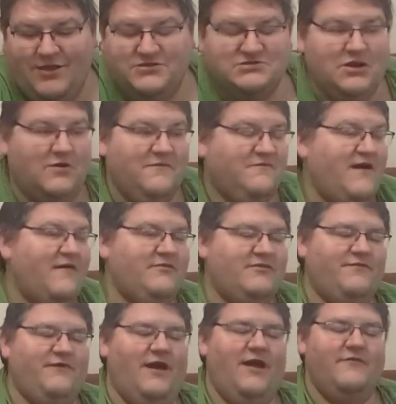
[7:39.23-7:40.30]
So, 5 out
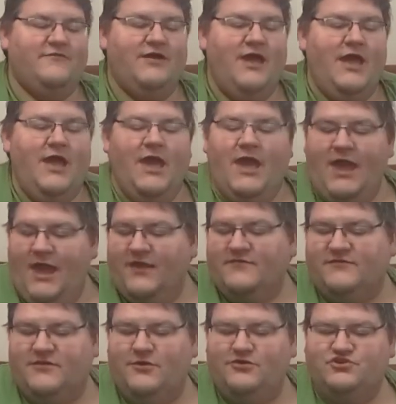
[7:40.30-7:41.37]
of 5.
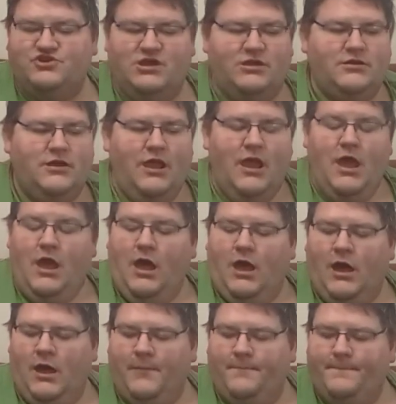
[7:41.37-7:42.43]
Execution,
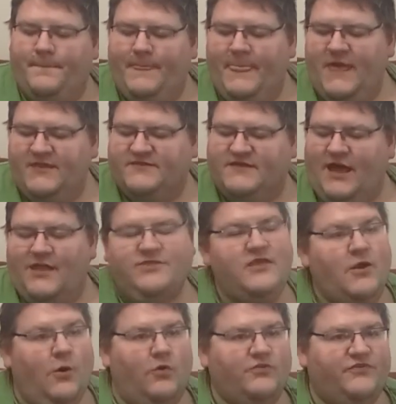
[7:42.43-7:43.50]
it's got
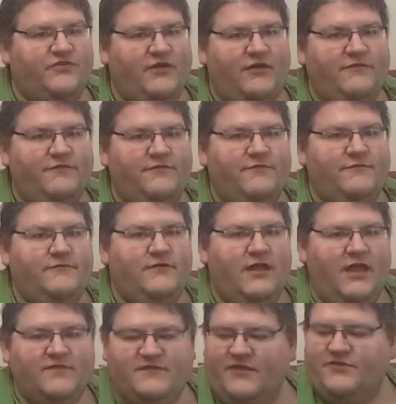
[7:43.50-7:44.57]
the old stuff.
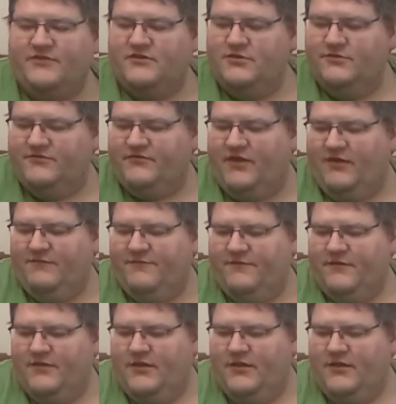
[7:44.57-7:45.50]
It's got the new stuff.